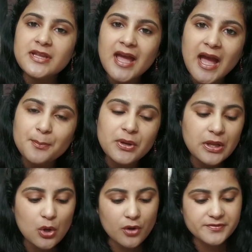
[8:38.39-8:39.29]
the
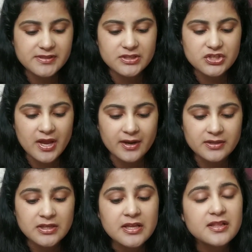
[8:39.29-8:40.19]
happening of such act.